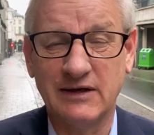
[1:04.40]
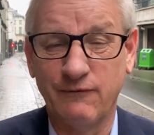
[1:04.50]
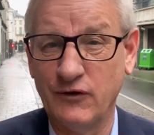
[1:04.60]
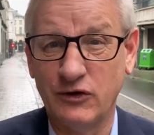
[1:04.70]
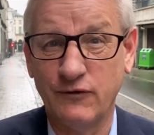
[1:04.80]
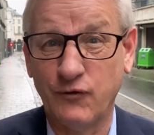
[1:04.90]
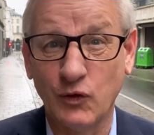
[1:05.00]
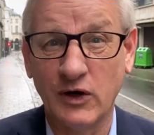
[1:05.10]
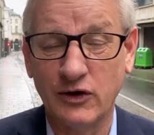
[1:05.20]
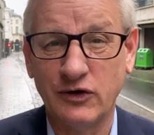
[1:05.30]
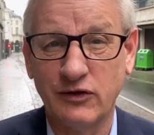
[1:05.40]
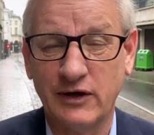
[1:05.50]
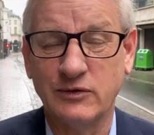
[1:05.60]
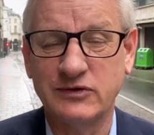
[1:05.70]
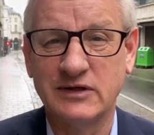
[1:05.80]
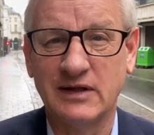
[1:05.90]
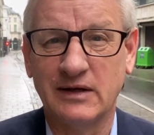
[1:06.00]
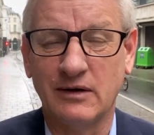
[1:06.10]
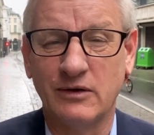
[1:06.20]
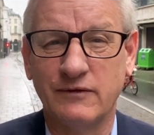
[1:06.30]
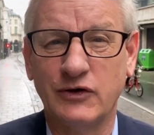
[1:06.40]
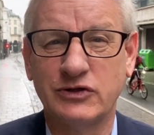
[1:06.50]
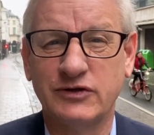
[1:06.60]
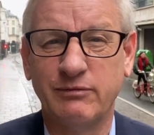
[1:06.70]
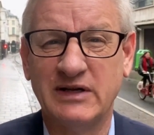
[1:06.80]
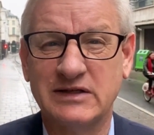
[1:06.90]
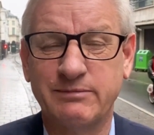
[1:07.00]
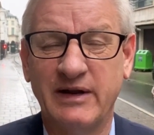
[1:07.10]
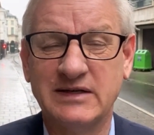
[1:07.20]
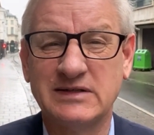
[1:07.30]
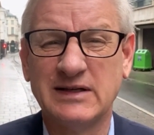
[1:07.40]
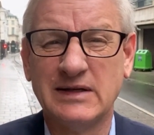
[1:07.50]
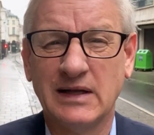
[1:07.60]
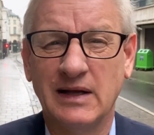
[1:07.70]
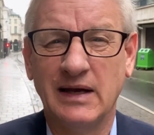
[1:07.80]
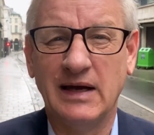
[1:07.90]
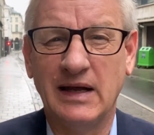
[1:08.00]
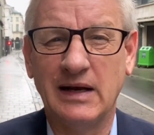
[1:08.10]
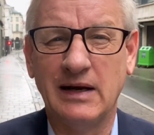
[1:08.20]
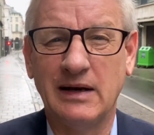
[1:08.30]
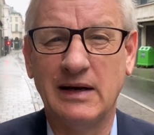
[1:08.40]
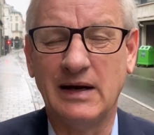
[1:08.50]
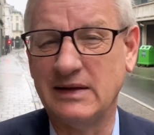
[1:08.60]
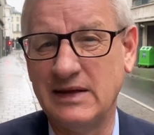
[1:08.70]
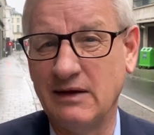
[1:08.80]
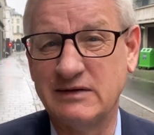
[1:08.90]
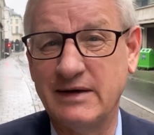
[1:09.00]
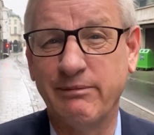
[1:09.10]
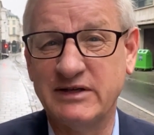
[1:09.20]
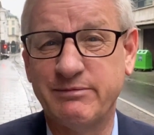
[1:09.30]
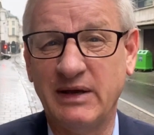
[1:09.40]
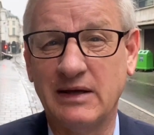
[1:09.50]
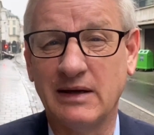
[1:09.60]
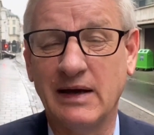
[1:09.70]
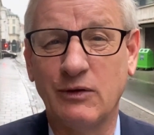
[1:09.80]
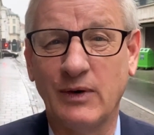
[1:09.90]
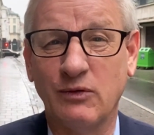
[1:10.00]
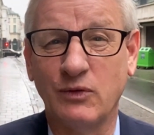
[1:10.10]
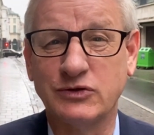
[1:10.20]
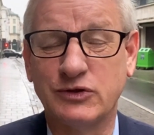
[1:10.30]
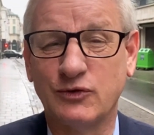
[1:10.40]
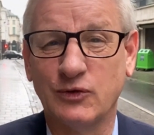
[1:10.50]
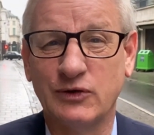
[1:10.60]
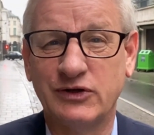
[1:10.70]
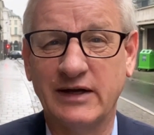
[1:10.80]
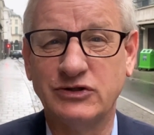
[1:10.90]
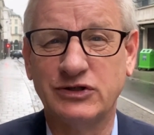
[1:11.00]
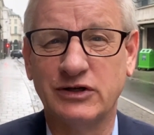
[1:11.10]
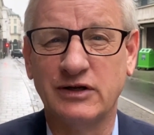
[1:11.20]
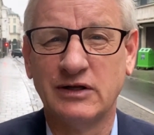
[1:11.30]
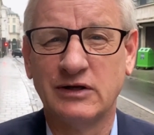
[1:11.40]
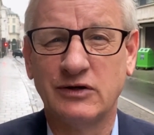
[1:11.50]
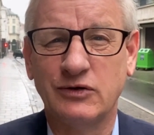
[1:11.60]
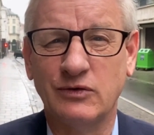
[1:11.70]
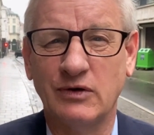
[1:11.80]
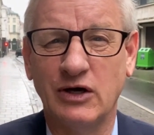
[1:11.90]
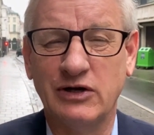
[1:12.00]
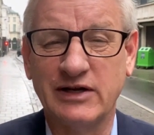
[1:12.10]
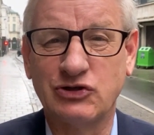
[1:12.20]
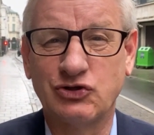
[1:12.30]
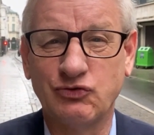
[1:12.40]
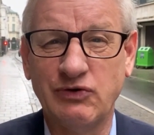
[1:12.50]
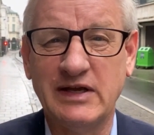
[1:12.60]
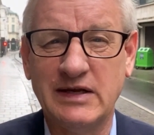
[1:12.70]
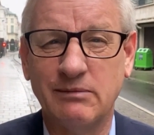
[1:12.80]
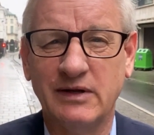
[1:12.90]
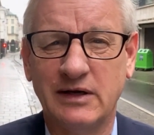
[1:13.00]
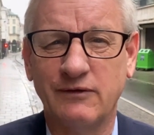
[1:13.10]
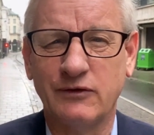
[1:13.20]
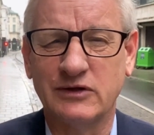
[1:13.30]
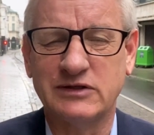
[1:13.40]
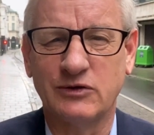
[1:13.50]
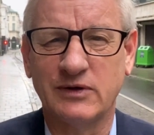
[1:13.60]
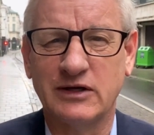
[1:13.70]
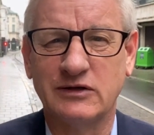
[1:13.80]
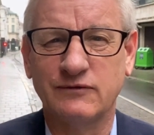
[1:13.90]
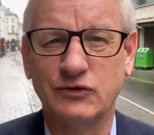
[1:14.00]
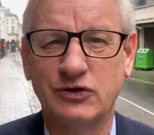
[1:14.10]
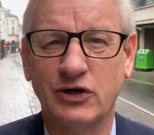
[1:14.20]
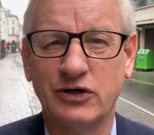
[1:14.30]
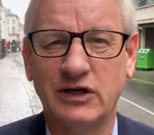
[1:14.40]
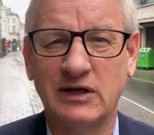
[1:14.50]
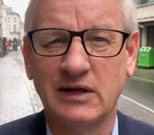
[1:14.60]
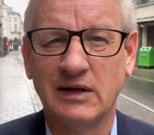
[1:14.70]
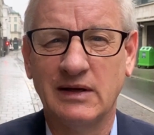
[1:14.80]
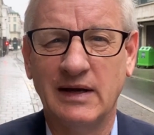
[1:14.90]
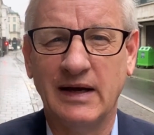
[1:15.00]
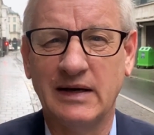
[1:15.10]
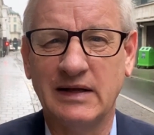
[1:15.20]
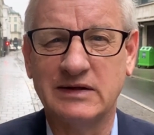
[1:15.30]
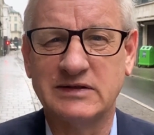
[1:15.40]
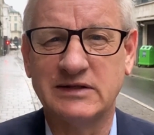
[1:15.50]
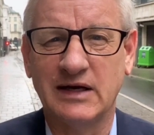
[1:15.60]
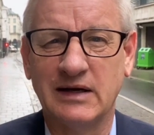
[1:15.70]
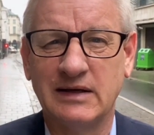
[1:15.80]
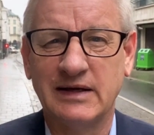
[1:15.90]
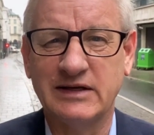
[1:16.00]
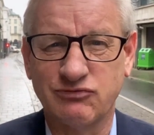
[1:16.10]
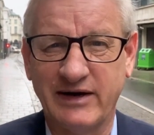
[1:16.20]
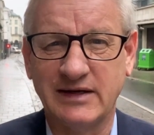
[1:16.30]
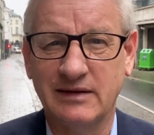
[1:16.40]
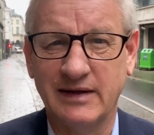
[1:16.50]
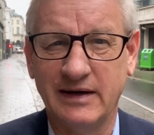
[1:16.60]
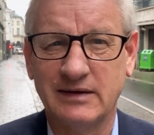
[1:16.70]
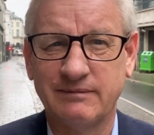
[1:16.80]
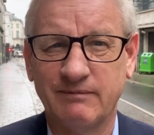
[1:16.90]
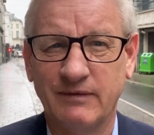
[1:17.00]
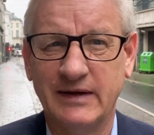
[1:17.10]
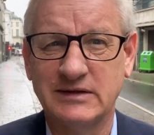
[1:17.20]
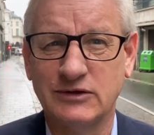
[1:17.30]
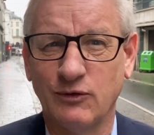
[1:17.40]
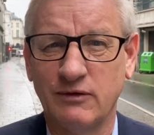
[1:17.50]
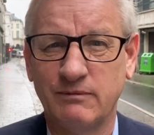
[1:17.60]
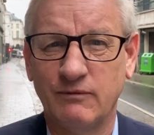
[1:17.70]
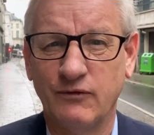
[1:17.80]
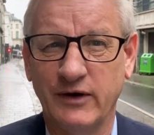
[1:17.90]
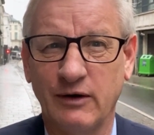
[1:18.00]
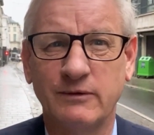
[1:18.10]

a further 400,000 that are on the verge of being displaced. And I think, simply speaking, Erdogan wants to call attention to an extremely difficult situation for Turkey, and he's right in that. That's all for now.